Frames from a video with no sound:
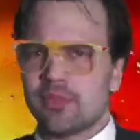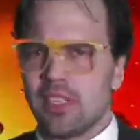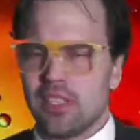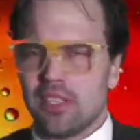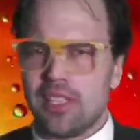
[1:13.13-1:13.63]

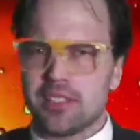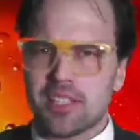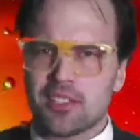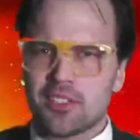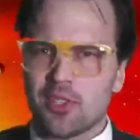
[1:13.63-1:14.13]
Let's
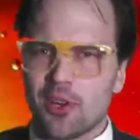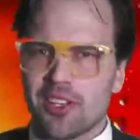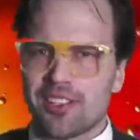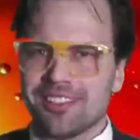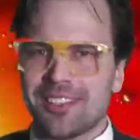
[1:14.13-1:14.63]
get
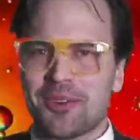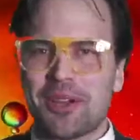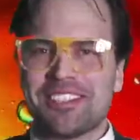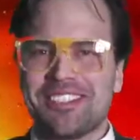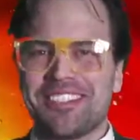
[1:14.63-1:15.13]
started.
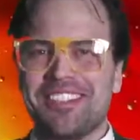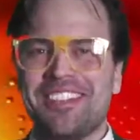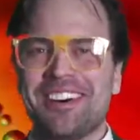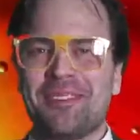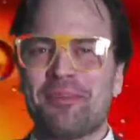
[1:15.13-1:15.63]
Question
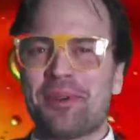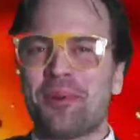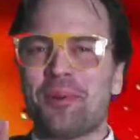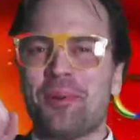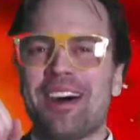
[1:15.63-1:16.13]
number
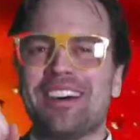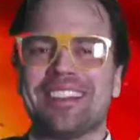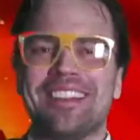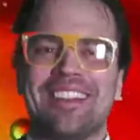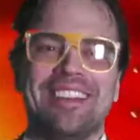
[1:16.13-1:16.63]

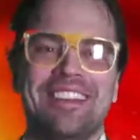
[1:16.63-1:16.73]
1.